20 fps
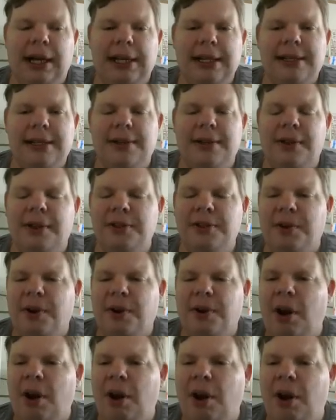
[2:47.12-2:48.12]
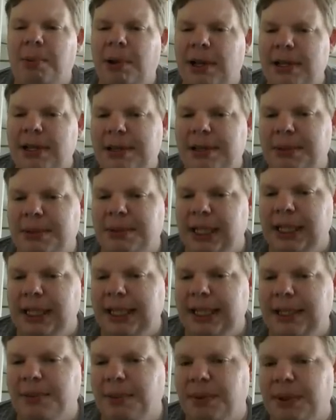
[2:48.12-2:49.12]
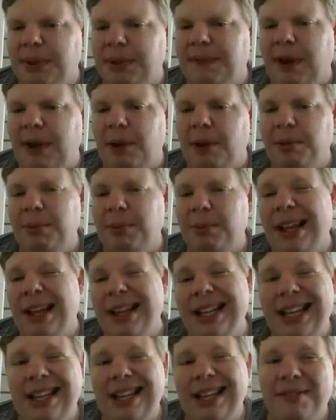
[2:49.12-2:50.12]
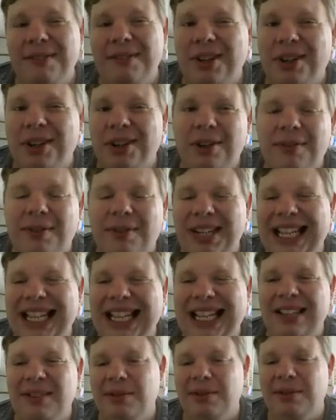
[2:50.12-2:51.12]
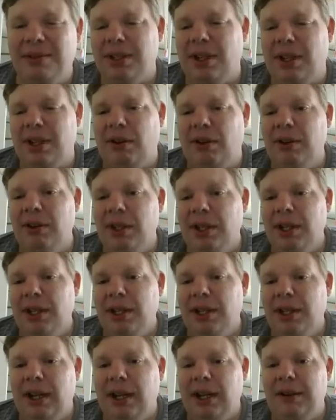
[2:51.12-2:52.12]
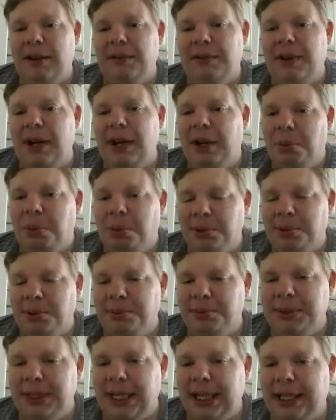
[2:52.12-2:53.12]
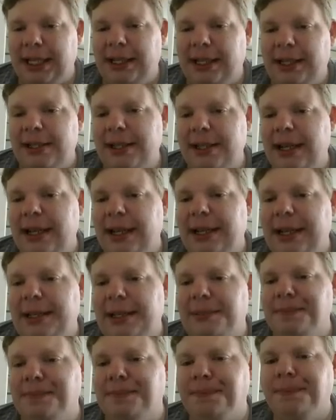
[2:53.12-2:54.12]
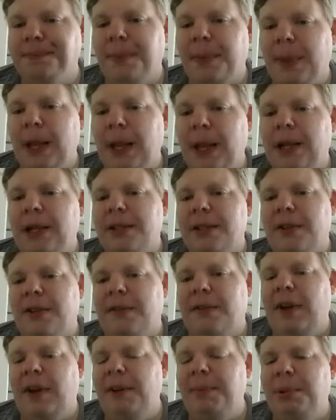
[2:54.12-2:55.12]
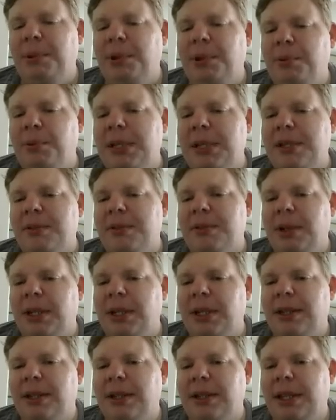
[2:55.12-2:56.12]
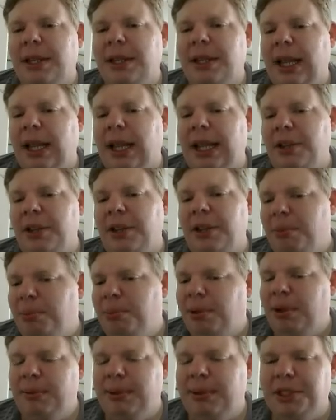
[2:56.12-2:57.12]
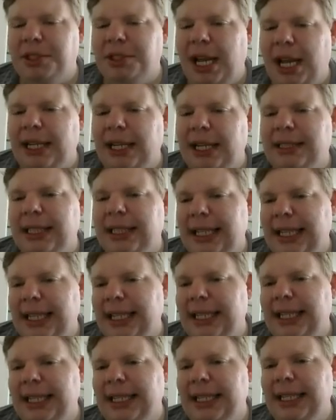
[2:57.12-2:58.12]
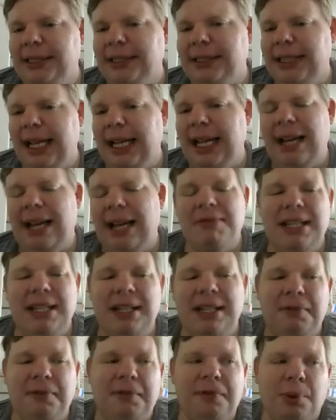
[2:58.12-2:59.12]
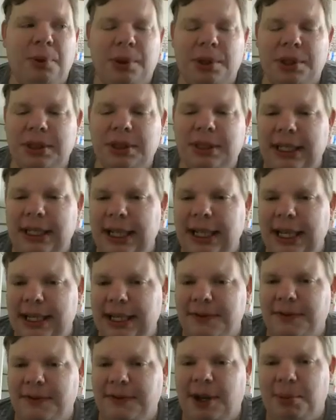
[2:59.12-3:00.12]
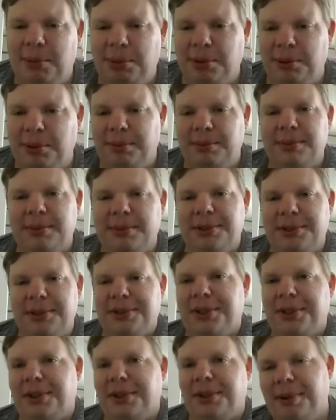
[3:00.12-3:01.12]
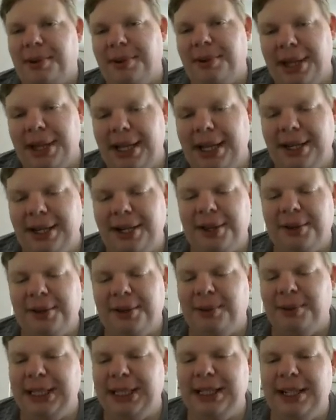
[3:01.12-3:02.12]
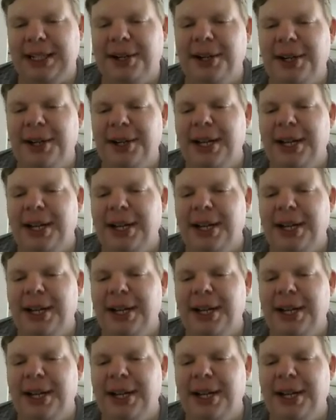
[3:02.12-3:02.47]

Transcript: So those are all possibilities with the Vileplume. I think I've even heard of an Eviltal Vileplume deck. So Vileplume is one of the, you can pretty much add it to any deck. I've seen a Florges EX Vileplume, just to throw another one in there.